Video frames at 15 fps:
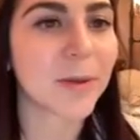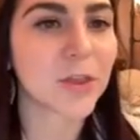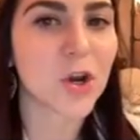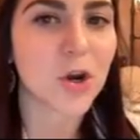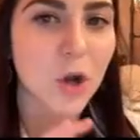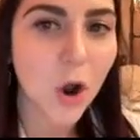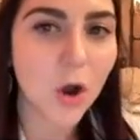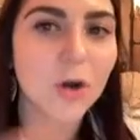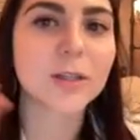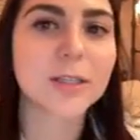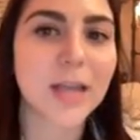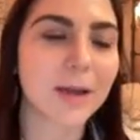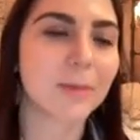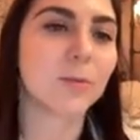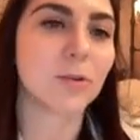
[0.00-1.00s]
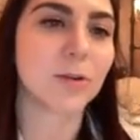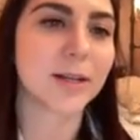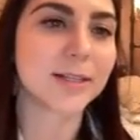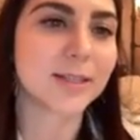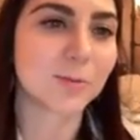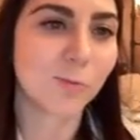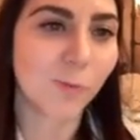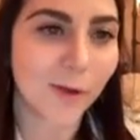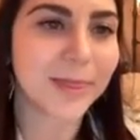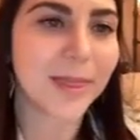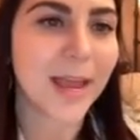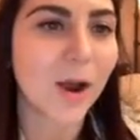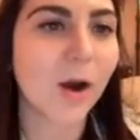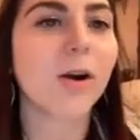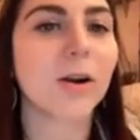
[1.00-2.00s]
but they're called hemorrhoids when
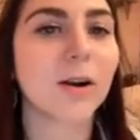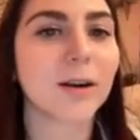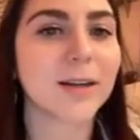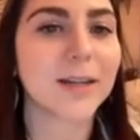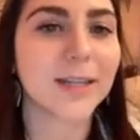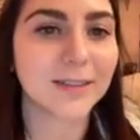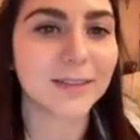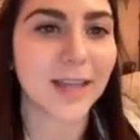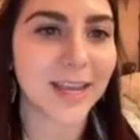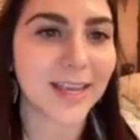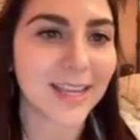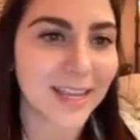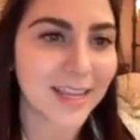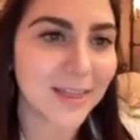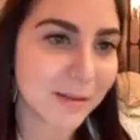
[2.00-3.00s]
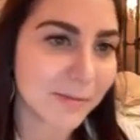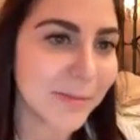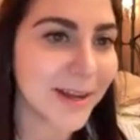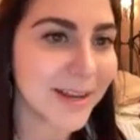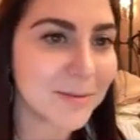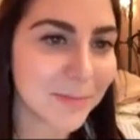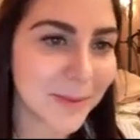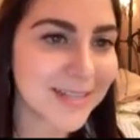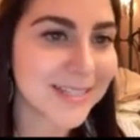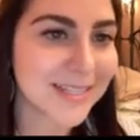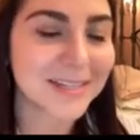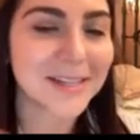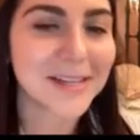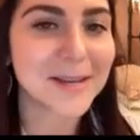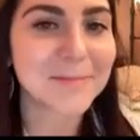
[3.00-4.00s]
they are like in the butt,
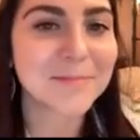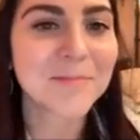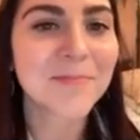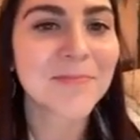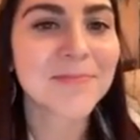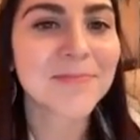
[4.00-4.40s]
basically.